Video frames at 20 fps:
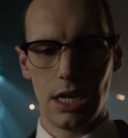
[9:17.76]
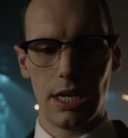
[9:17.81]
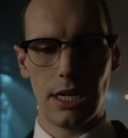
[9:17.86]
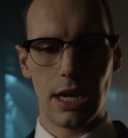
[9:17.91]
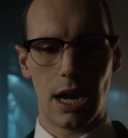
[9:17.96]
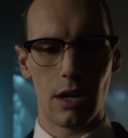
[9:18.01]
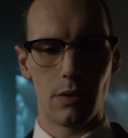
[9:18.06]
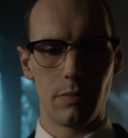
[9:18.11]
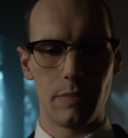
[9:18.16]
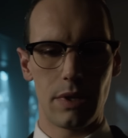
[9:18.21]
And
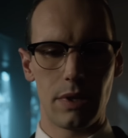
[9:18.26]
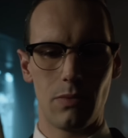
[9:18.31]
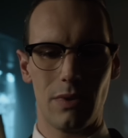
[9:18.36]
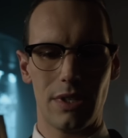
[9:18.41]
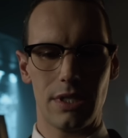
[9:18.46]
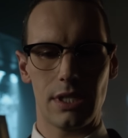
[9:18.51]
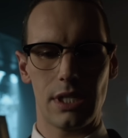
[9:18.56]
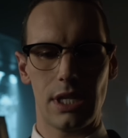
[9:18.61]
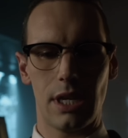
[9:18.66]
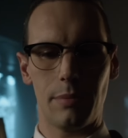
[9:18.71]
I'll be
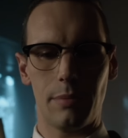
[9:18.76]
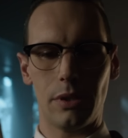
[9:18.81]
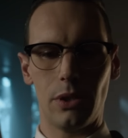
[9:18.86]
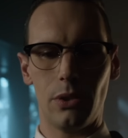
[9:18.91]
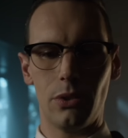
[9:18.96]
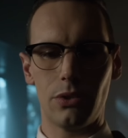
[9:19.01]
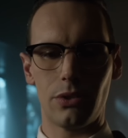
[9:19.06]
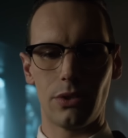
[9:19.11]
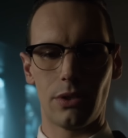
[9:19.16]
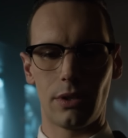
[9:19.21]
one step
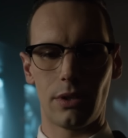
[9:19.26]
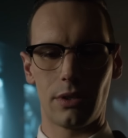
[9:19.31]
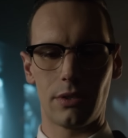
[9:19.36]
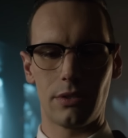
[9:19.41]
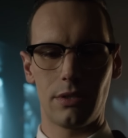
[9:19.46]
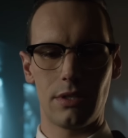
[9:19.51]
closer